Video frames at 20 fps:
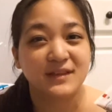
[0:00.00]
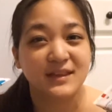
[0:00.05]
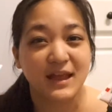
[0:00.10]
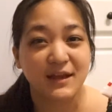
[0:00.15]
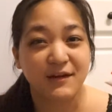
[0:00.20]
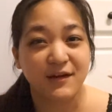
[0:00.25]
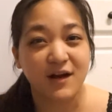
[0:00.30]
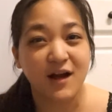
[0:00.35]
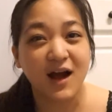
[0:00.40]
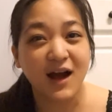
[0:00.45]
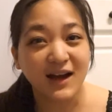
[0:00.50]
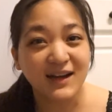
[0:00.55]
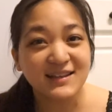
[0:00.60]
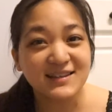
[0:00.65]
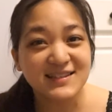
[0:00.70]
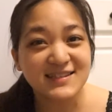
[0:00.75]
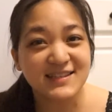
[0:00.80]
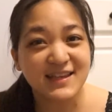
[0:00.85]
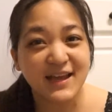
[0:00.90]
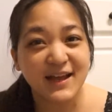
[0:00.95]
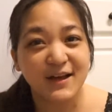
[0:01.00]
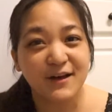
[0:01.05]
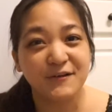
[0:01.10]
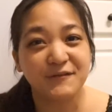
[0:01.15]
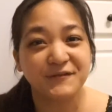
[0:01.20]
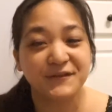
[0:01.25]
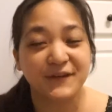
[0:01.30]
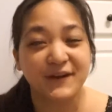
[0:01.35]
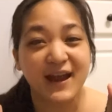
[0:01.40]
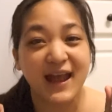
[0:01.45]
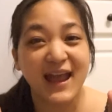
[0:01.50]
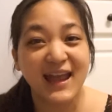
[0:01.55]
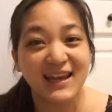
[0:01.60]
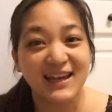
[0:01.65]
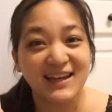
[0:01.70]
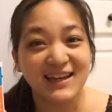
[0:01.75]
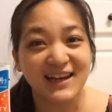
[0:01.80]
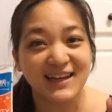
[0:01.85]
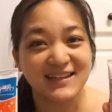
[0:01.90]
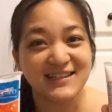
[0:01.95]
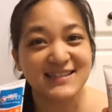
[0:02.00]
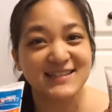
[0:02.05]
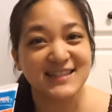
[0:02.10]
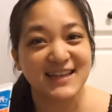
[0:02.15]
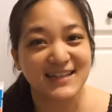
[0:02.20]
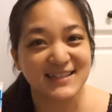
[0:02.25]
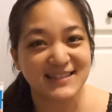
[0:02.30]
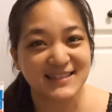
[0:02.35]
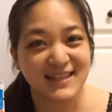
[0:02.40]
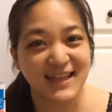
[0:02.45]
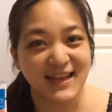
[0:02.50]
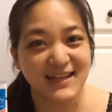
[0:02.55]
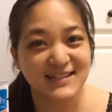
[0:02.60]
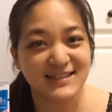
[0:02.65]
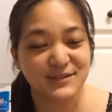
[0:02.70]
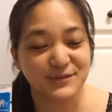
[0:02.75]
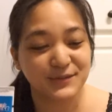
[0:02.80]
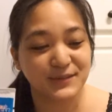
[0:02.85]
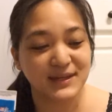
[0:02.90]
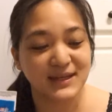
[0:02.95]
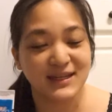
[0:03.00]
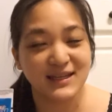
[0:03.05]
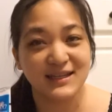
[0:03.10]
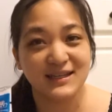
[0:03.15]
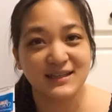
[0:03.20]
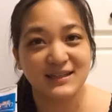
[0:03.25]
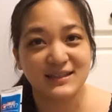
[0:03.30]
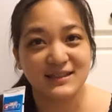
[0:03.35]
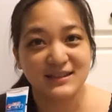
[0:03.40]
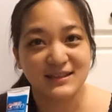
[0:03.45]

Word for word: they are on sale for 89 cents last week.